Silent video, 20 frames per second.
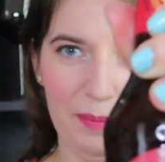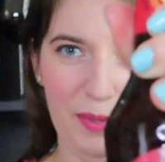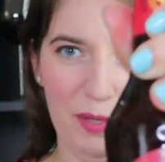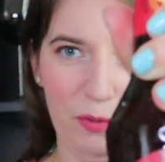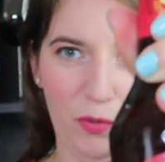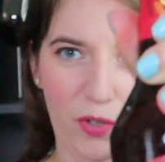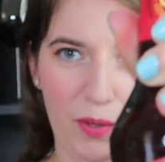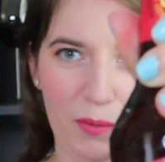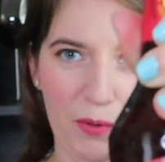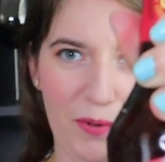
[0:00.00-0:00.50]
bit
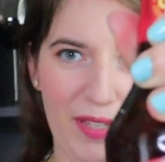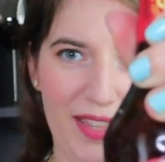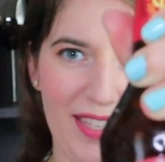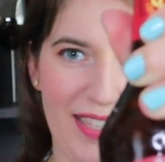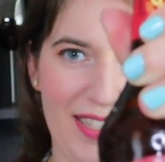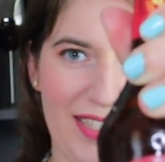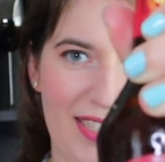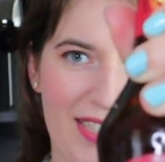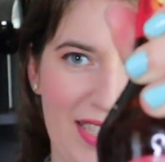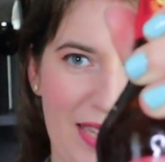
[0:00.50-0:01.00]
warmer with
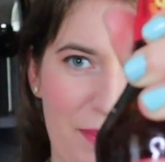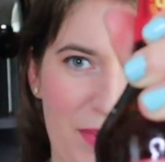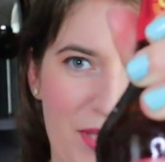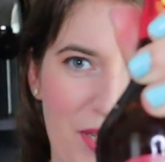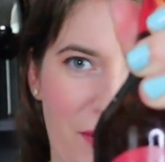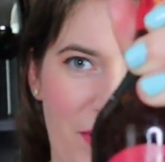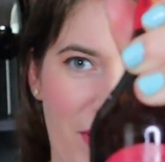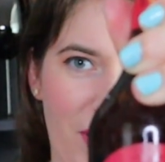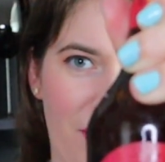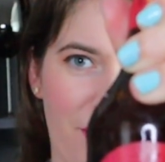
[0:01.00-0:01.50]
each sip,
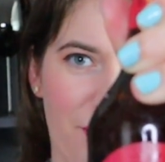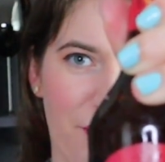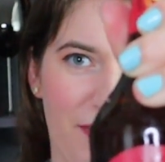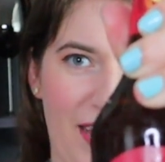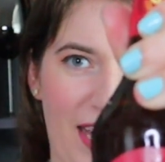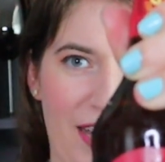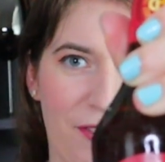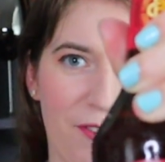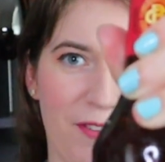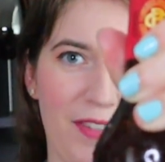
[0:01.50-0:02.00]
so we're going to
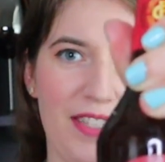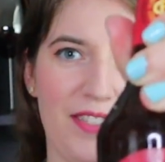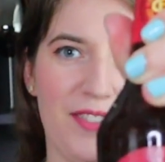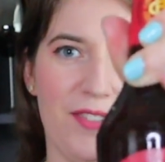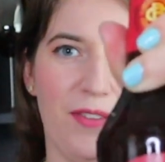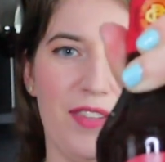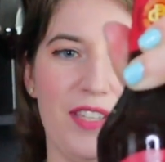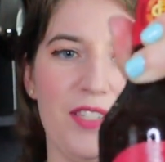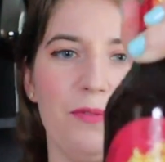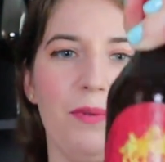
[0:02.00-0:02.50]
fly through this.
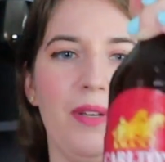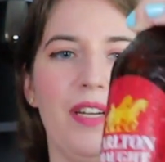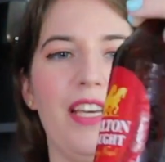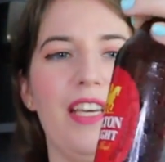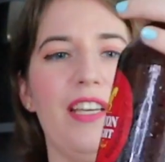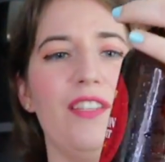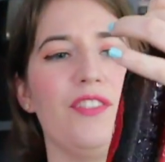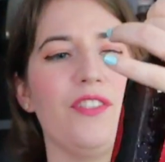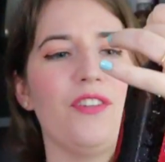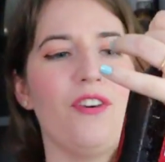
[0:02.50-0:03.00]
So this one
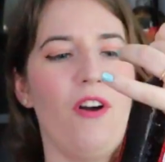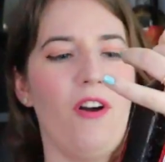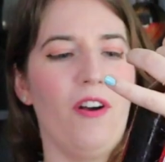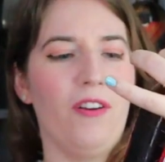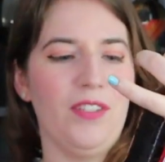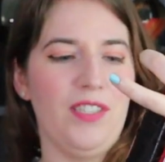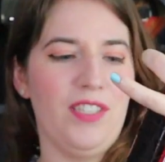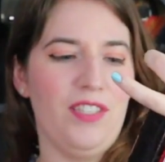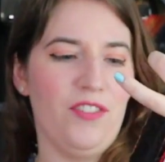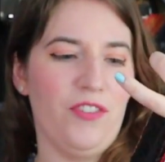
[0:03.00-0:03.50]
is
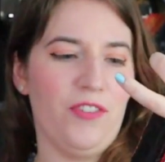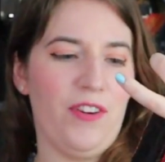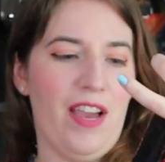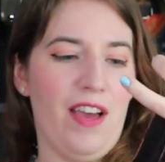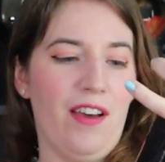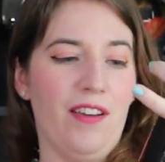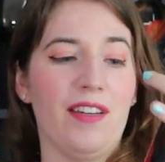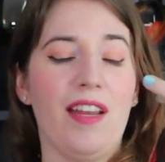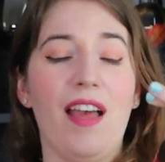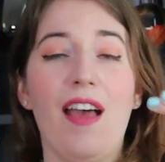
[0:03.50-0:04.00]
Carlton
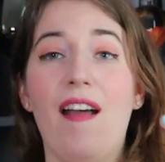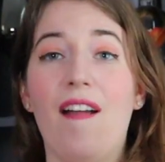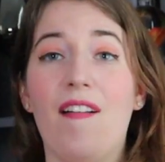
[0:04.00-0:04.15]
Draught.